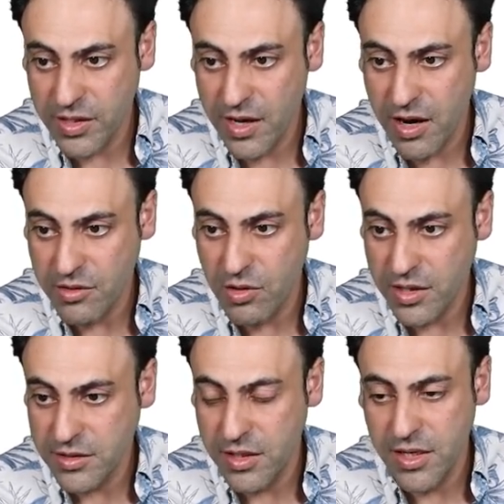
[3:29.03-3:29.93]
the
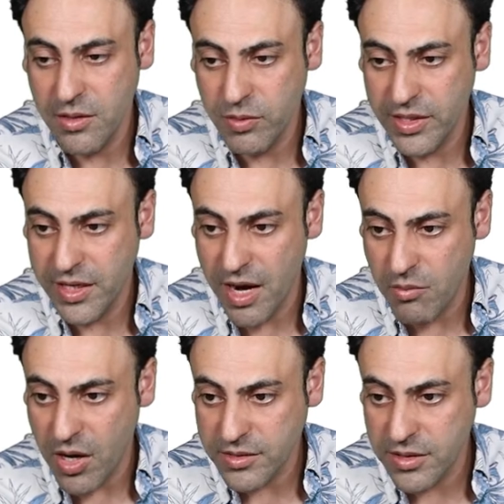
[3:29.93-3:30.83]

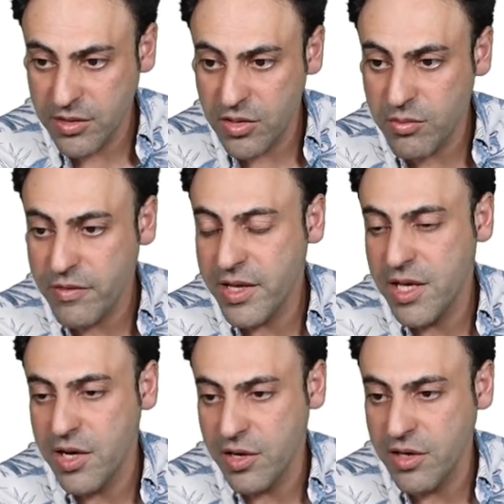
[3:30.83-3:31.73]
carboxyl group over
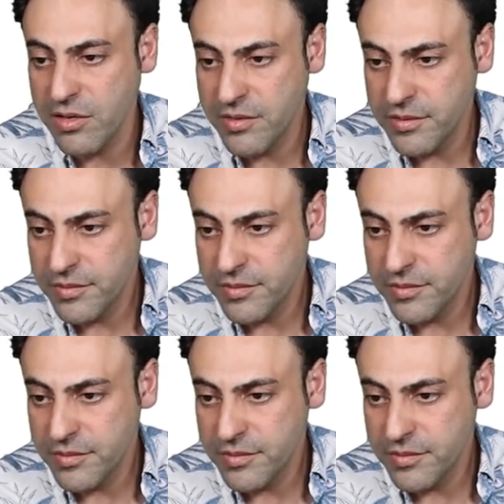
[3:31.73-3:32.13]
here.